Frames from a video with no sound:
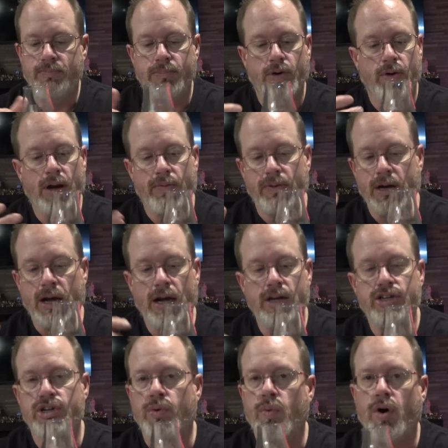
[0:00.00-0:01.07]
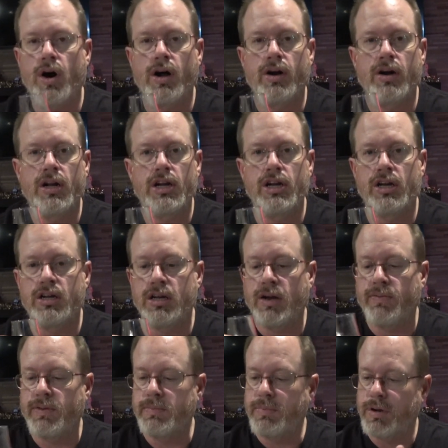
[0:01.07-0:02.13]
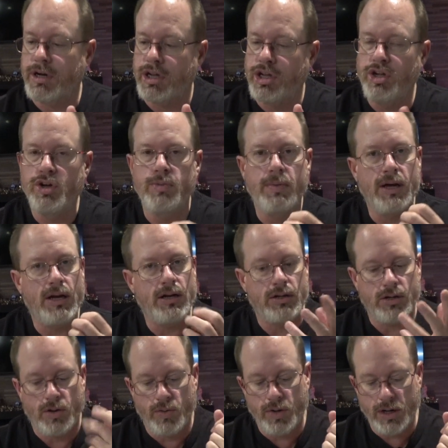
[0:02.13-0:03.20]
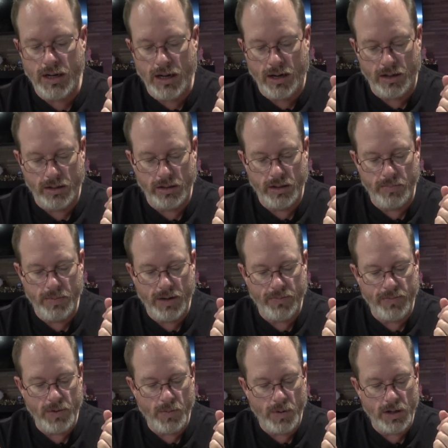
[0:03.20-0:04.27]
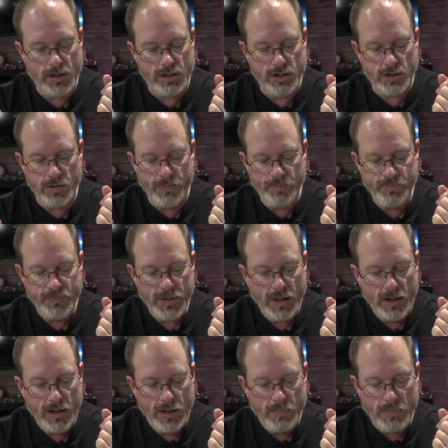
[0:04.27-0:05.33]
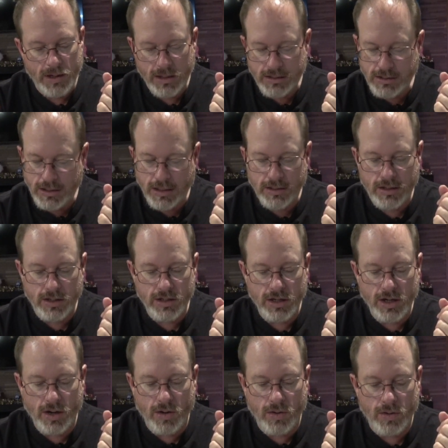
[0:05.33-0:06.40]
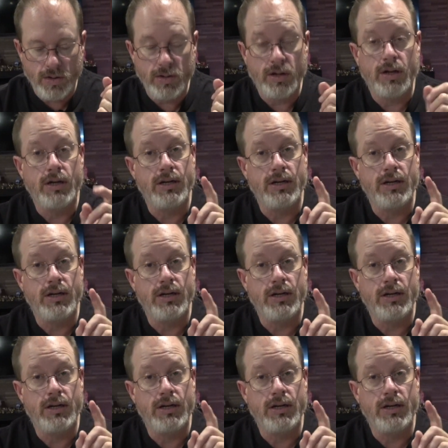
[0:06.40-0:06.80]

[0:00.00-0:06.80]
Don't have any ice or water in it. You could definitely put a cube in it, tone it down a little bit if you wanted to. But there you go.